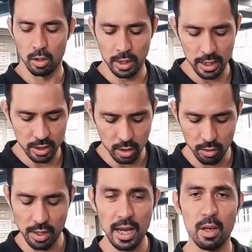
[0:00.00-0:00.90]
Okay,
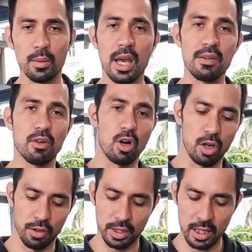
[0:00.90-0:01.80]
so now we have
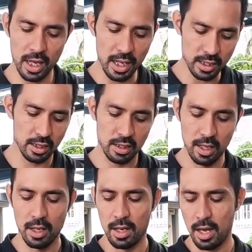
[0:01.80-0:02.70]
all the case
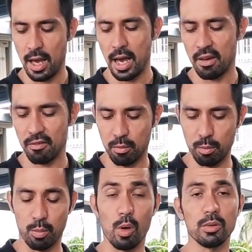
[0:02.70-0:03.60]
half
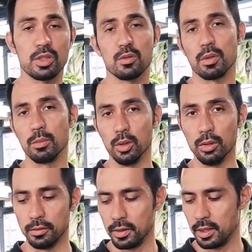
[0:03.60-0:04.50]
bolts
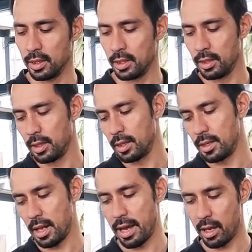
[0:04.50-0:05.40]
removed.
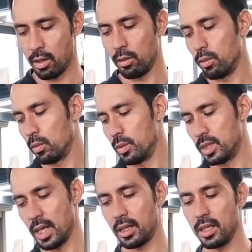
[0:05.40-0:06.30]
Now we
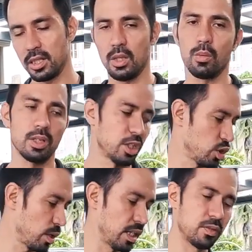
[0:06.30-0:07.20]
take this and we're going to
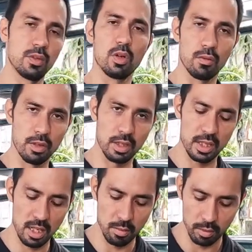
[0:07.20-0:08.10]
transfer it over to the
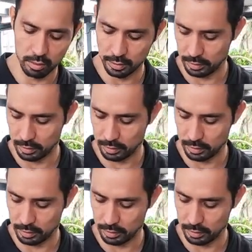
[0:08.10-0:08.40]
table.